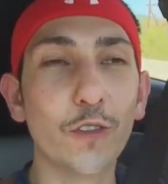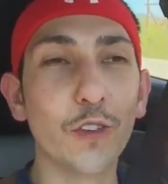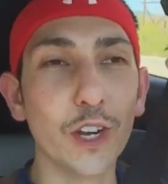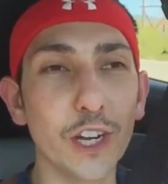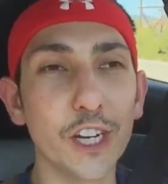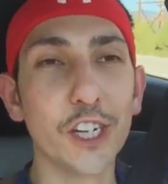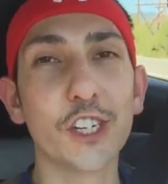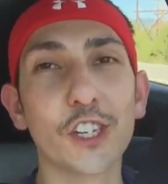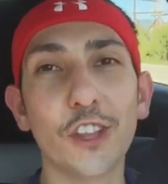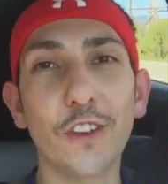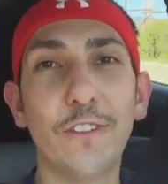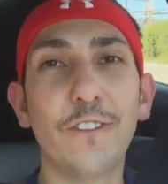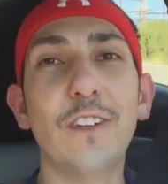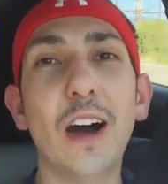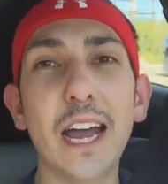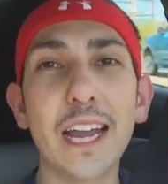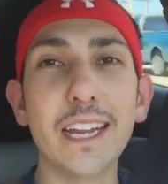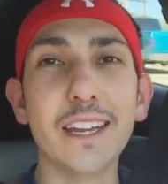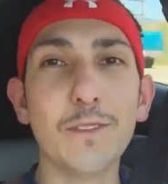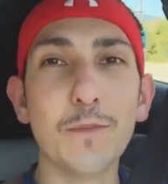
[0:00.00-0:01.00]
finish the
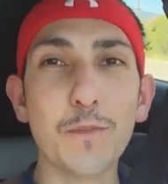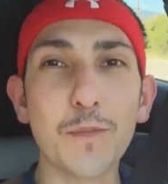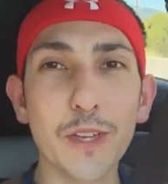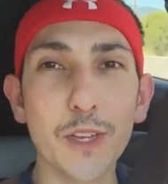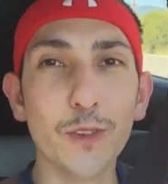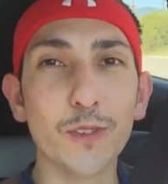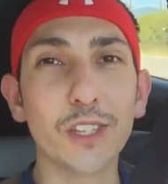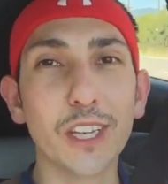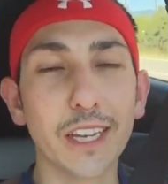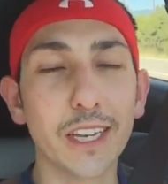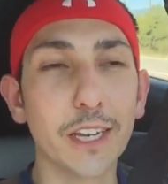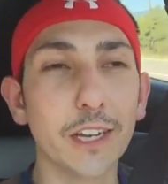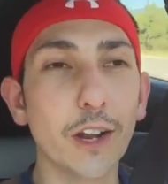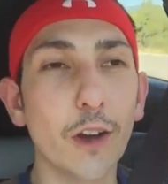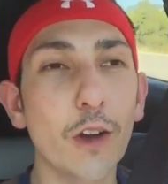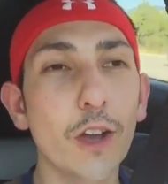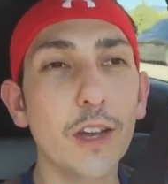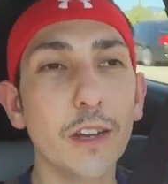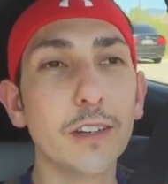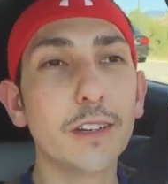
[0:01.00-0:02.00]
fight music, you
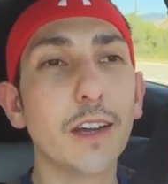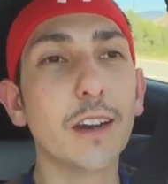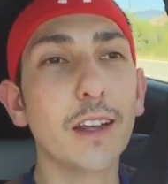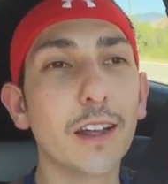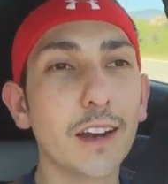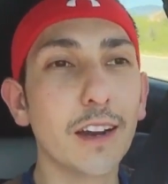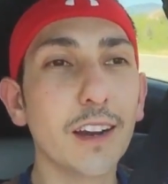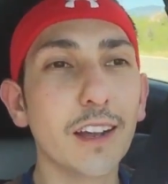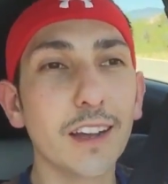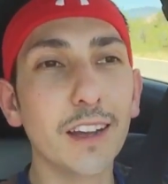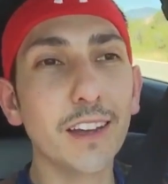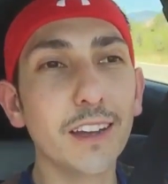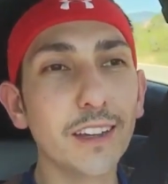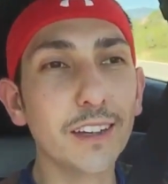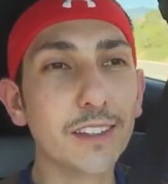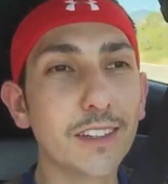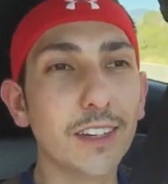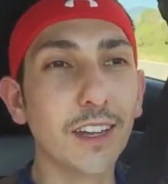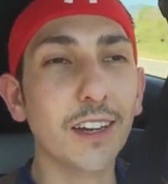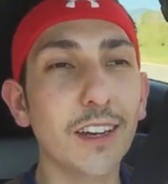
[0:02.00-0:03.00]
know,
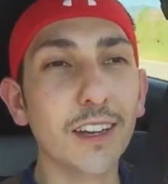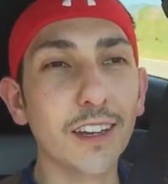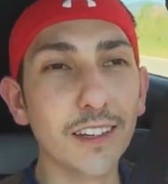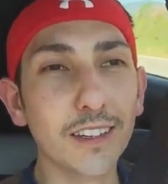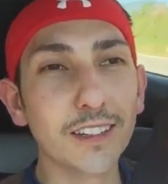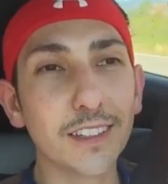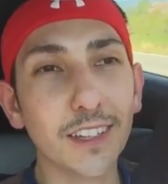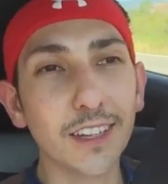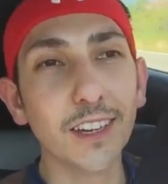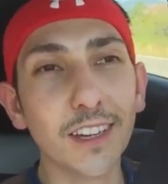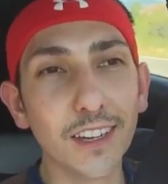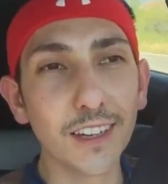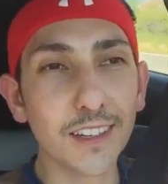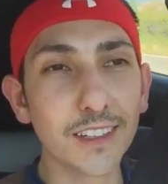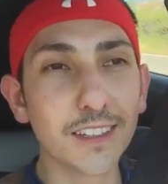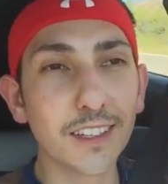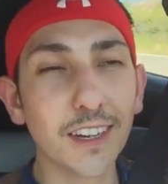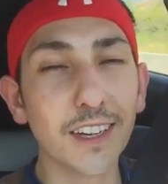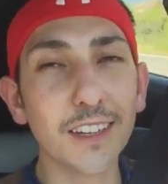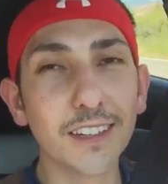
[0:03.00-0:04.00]
dun dun
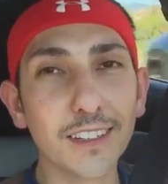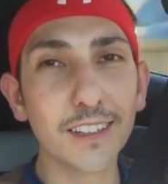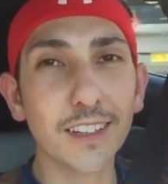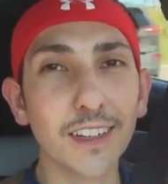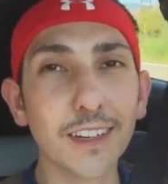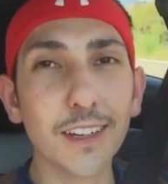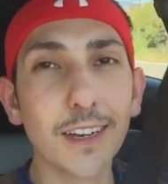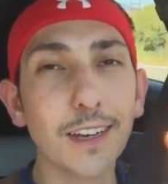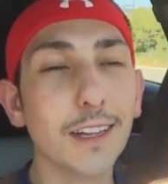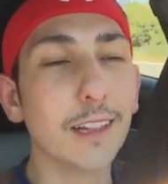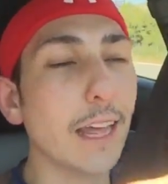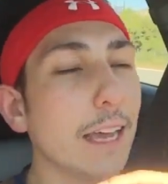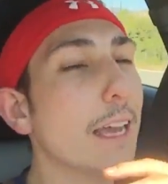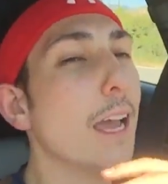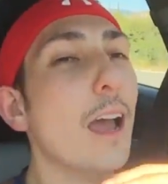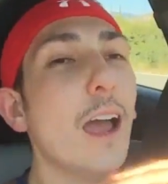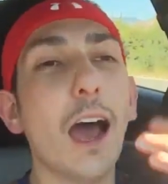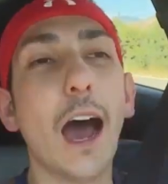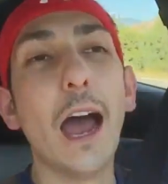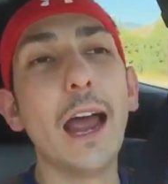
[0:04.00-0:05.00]
dun dun dun dun.
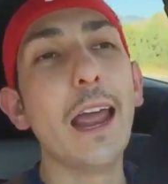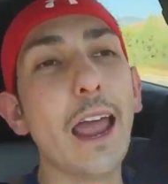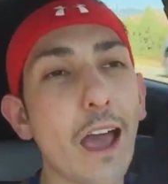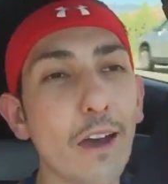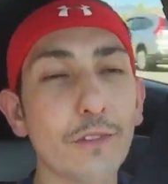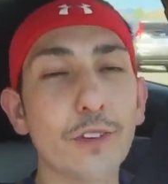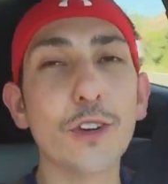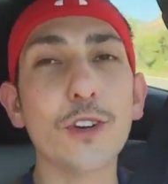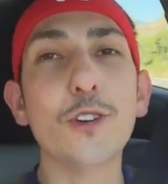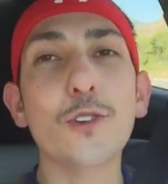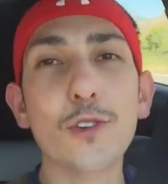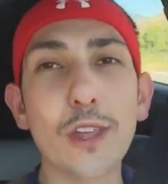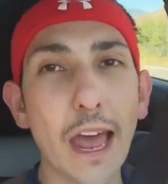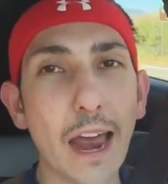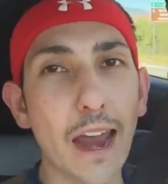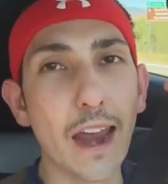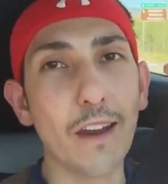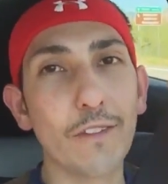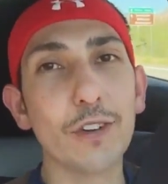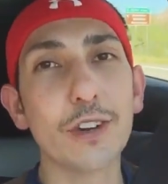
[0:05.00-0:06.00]
Like, I have to do
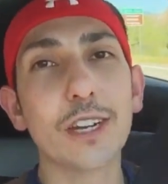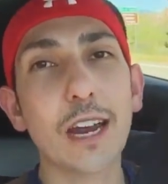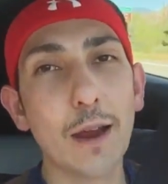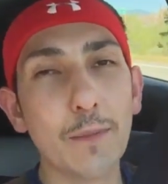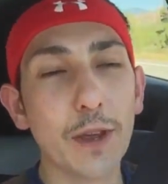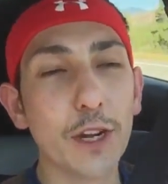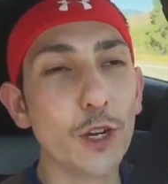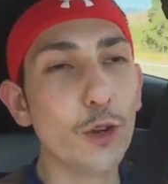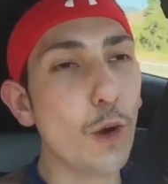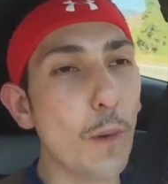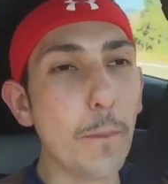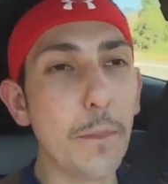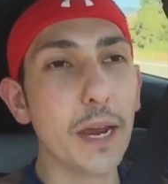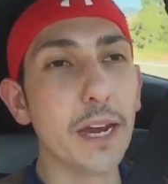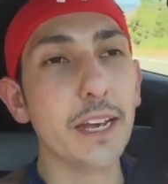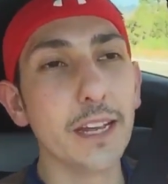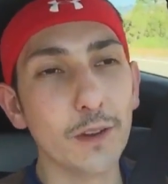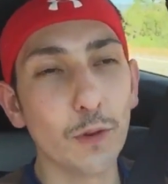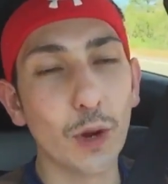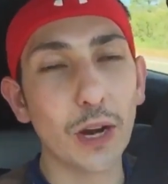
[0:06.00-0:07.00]
that every time I do a
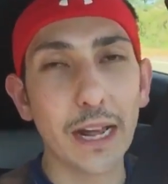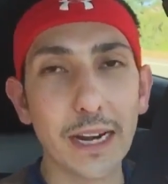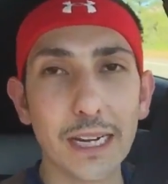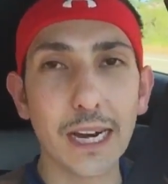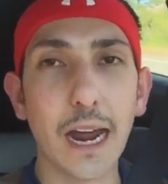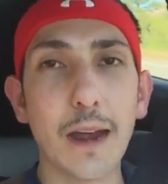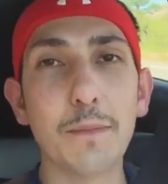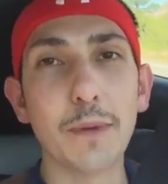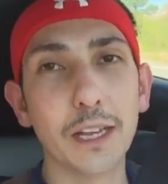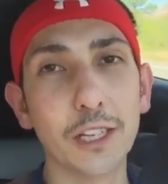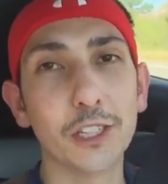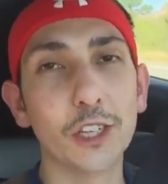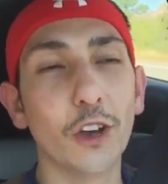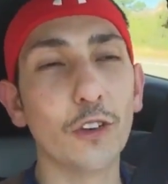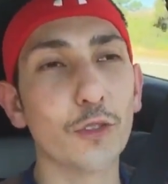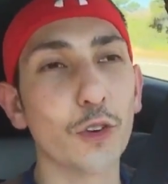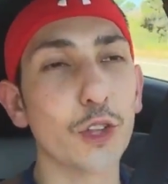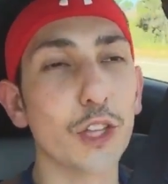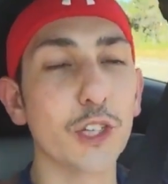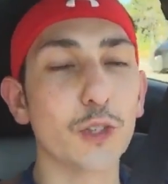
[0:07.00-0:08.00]
minute when I time
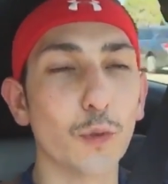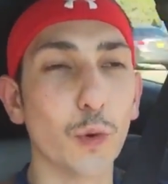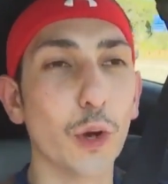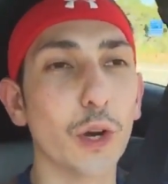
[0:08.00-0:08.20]
myself for these